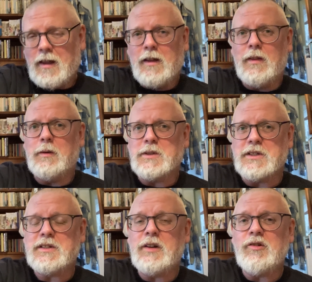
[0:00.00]
And there was a
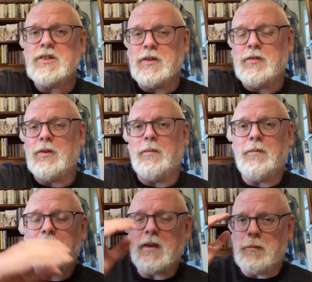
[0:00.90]
series of them
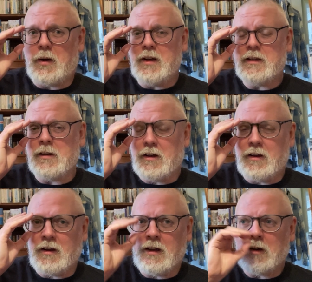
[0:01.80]
about a little
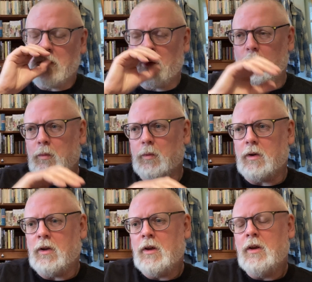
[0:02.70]
girl in Cornwall